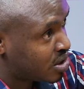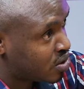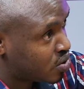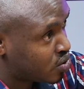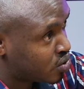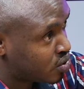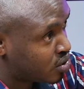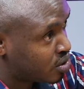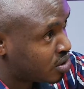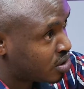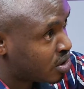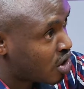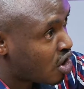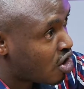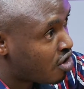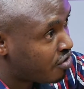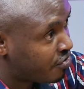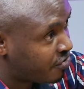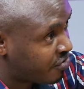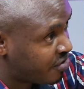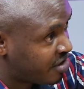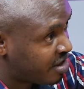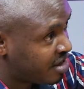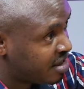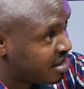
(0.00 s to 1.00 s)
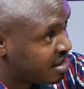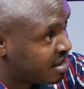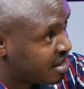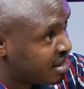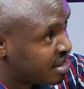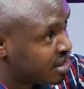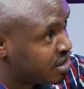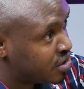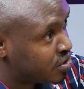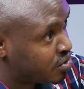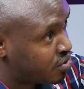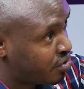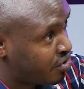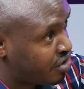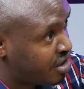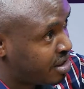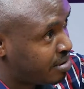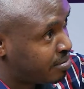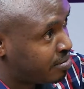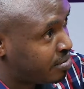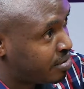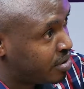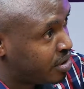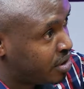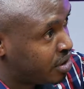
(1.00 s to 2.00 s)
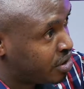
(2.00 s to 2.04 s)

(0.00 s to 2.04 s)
could offer to them.